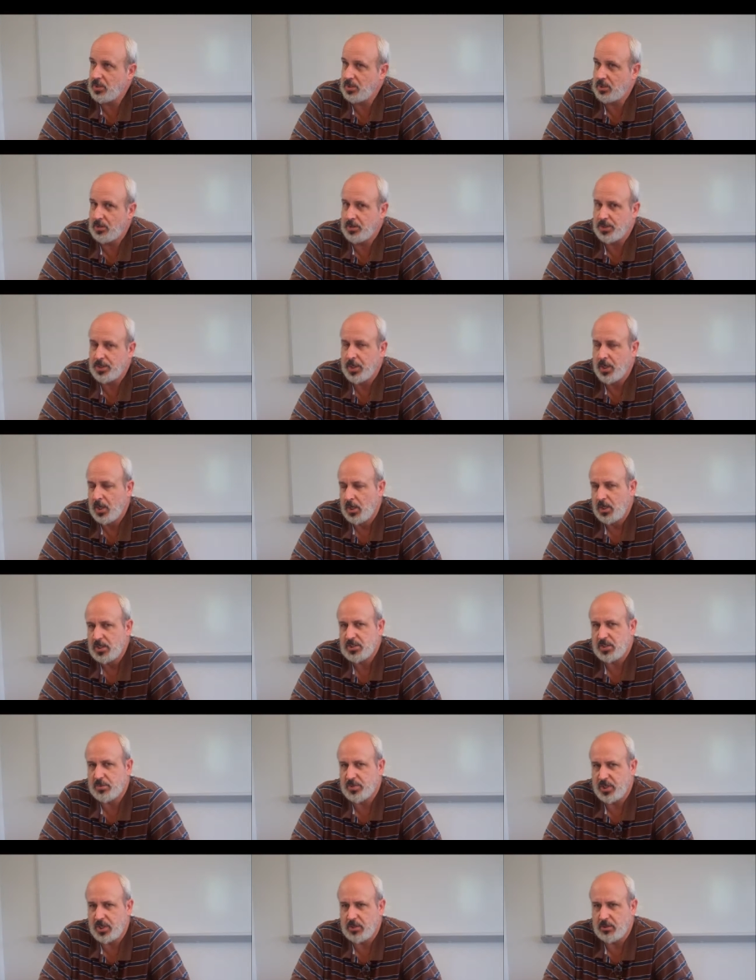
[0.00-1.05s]
and
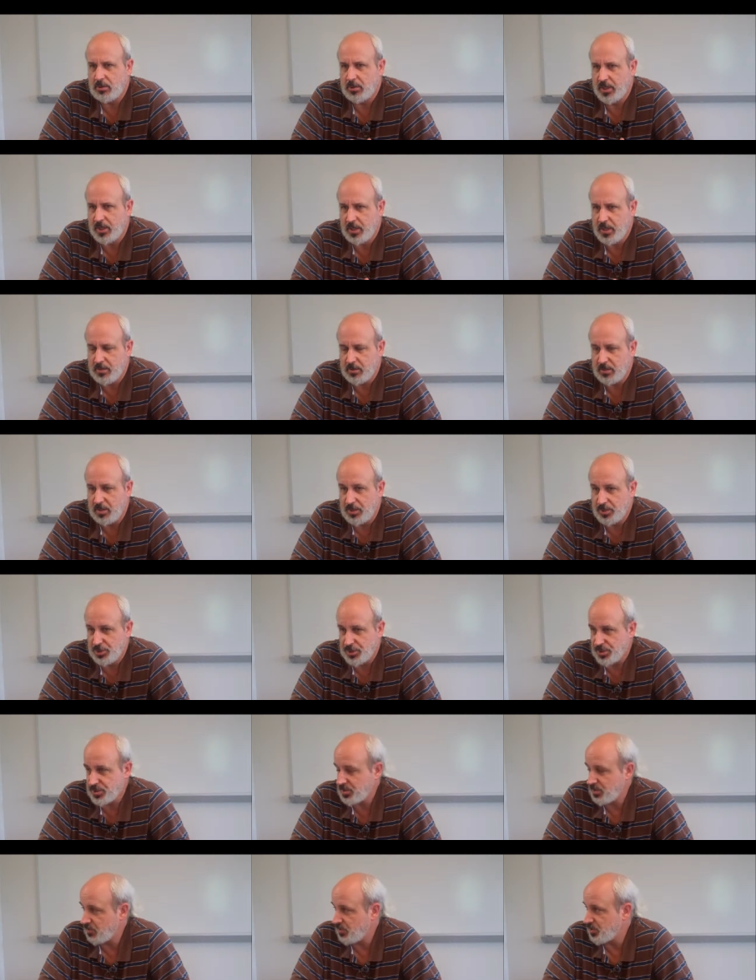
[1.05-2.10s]
some of the other, other energy
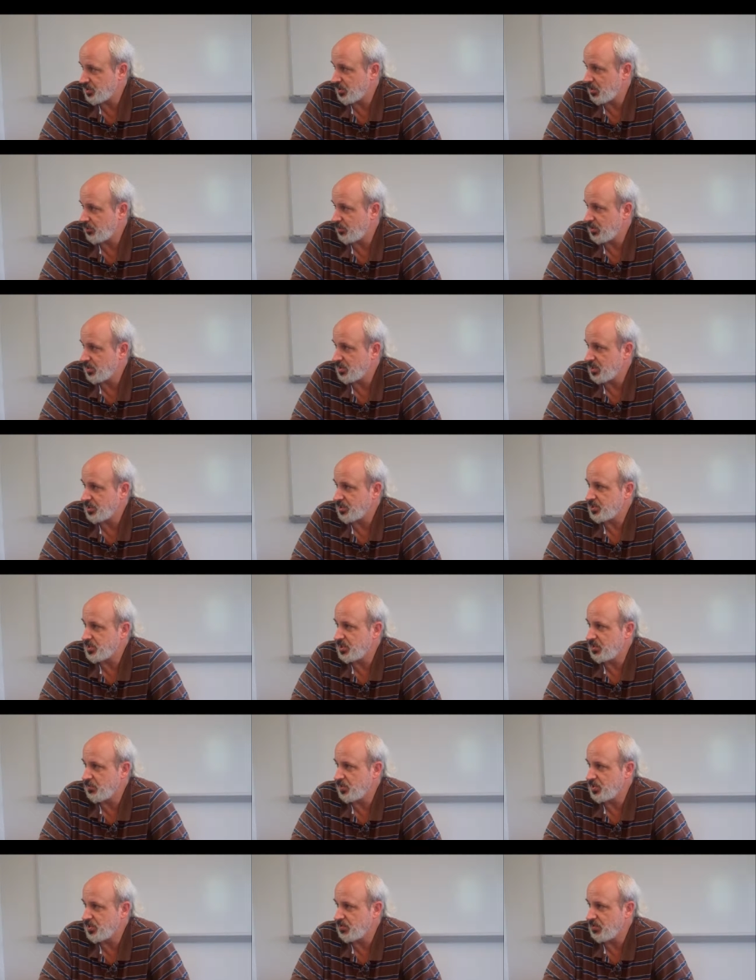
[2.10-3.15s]
service companies like
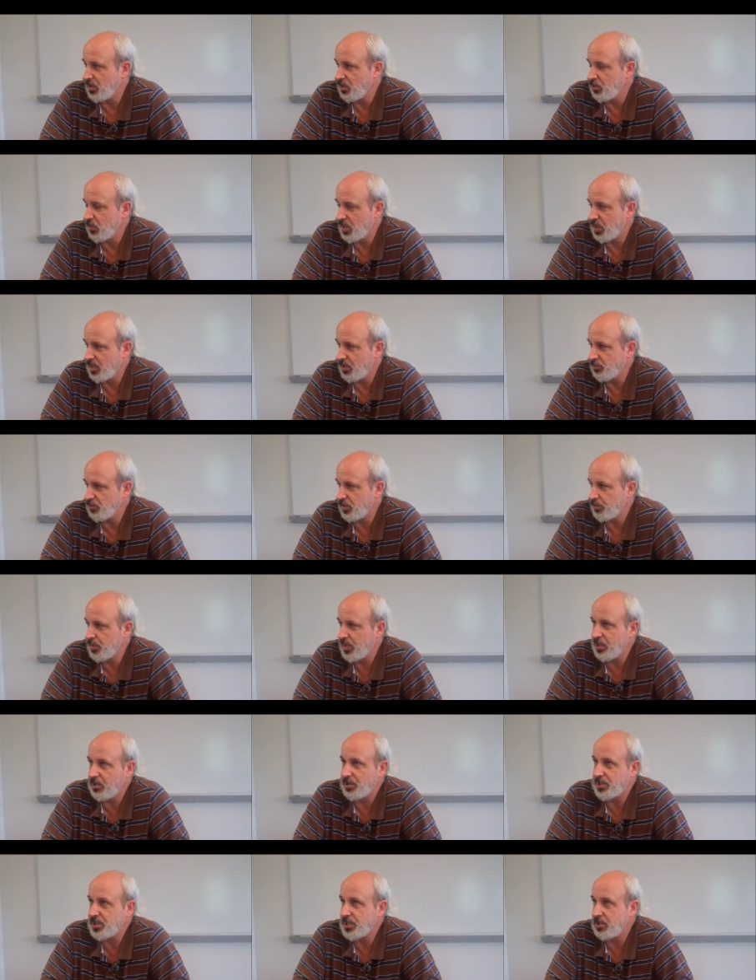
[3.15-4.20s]
Siemens required
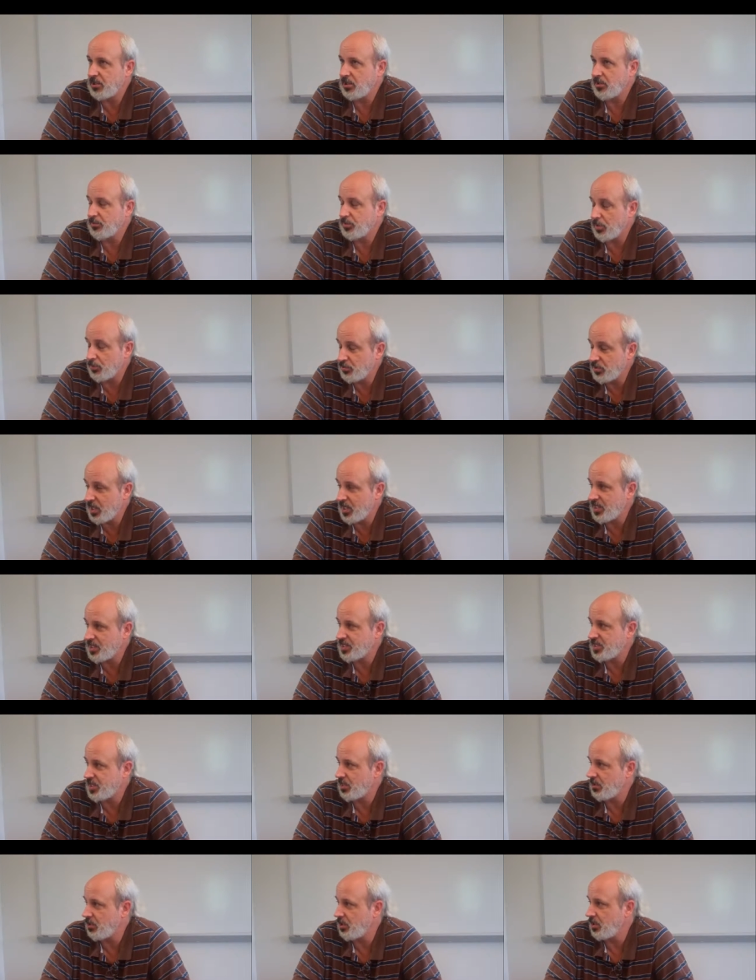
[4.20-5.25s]
proprietary,
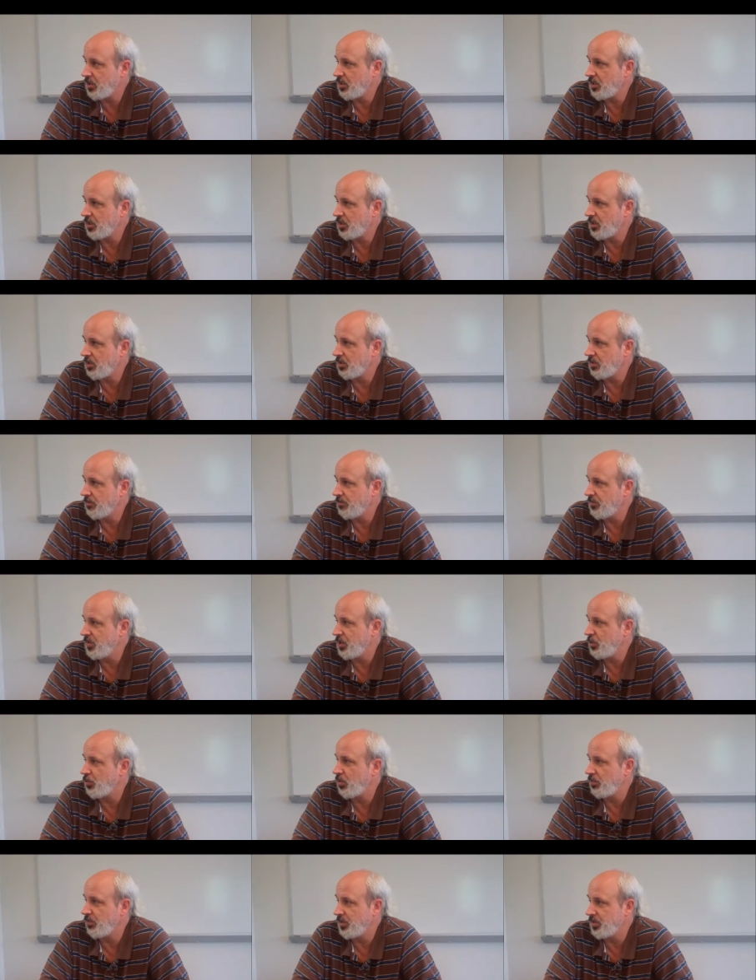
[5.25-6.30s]
proprietary um,
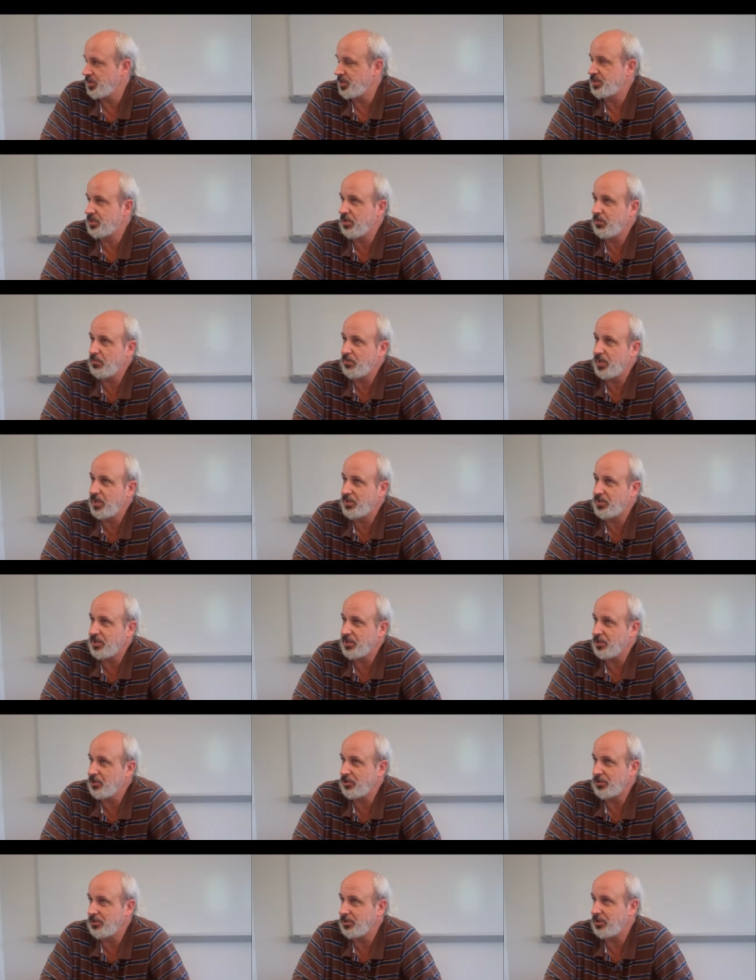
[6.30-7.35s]
equipment that meant that you
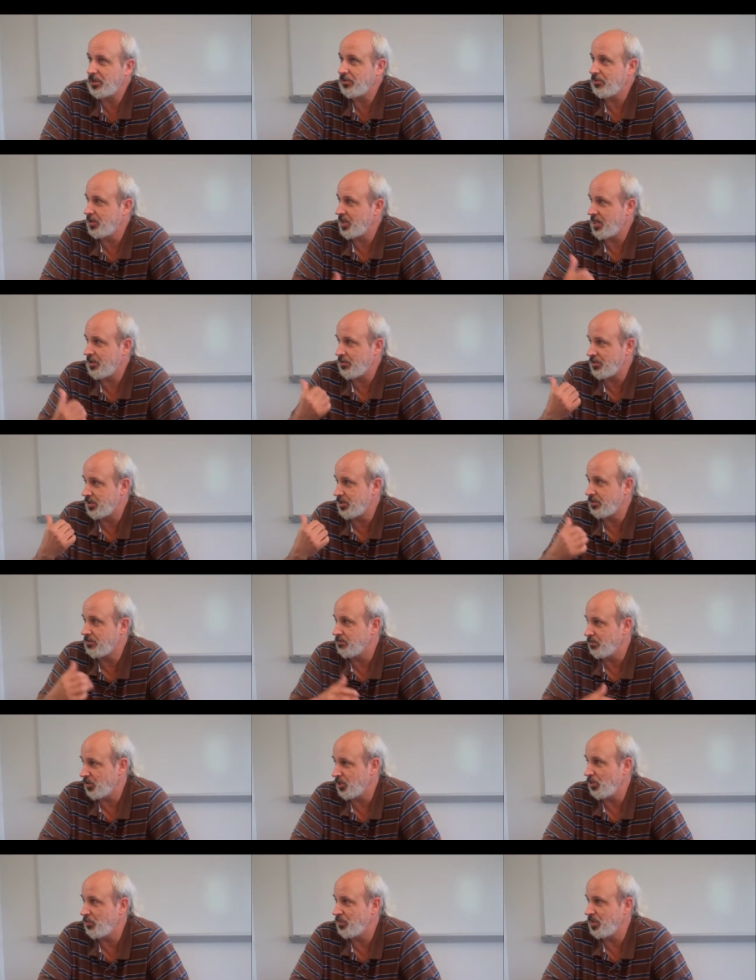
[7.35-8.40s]
couldn't go down to
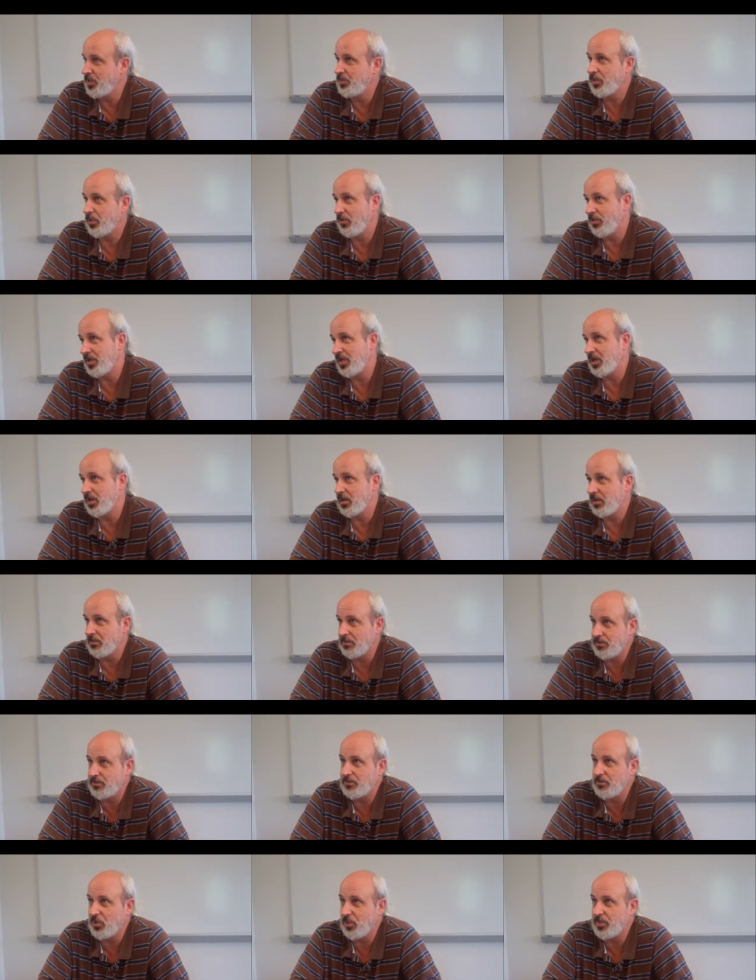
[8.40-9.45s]
Home Depot and get a
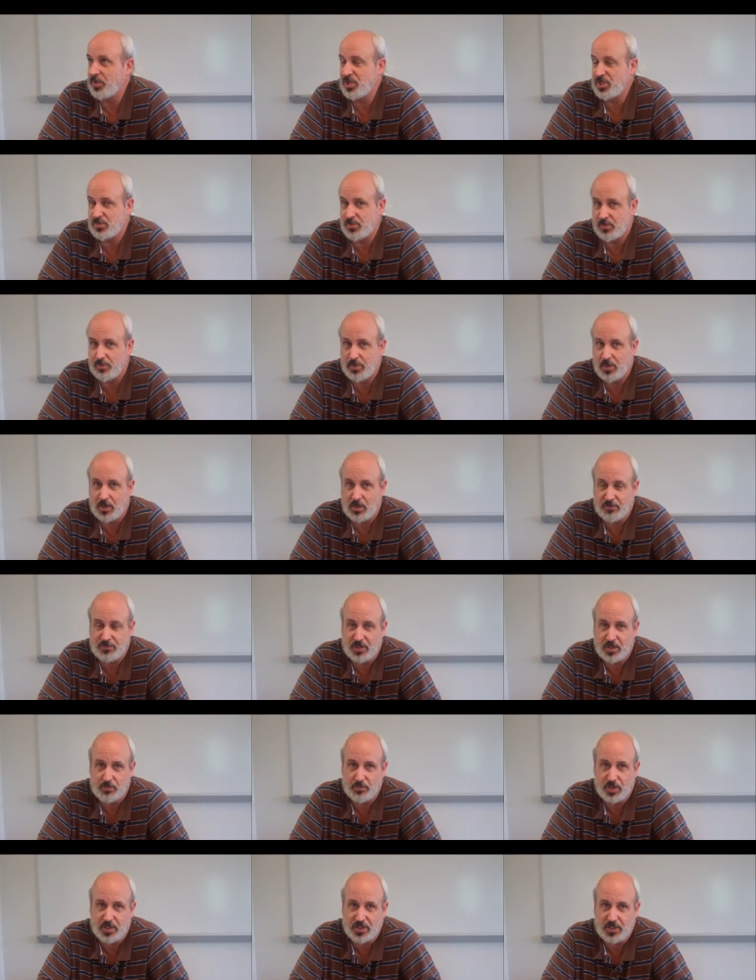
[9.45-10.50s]
replacement part if you
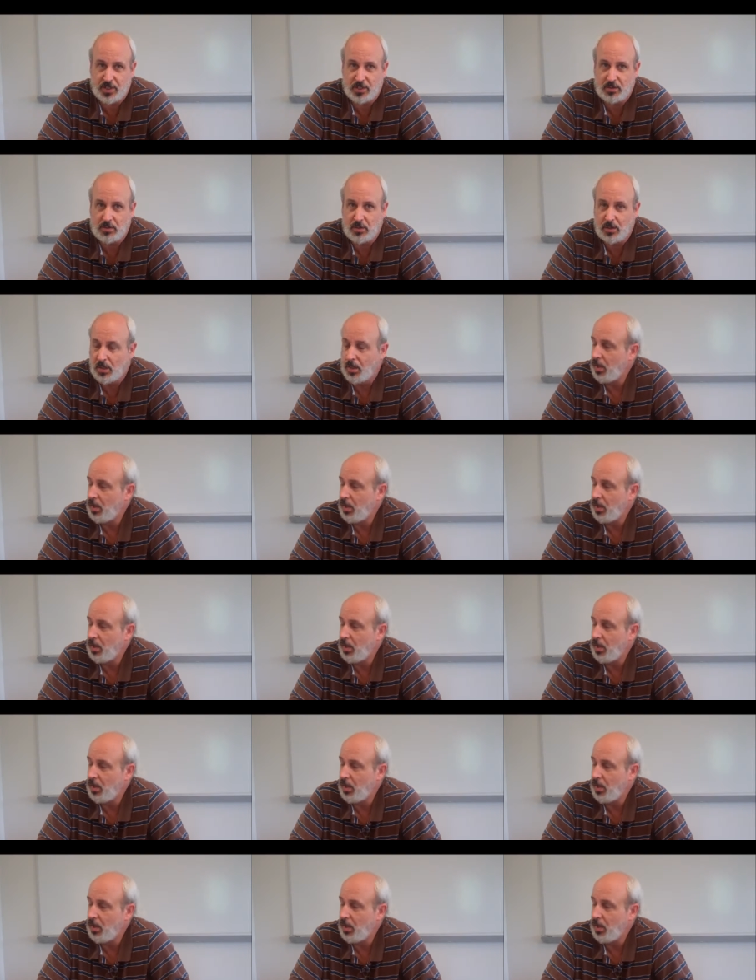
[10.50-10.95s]
had a breakdown.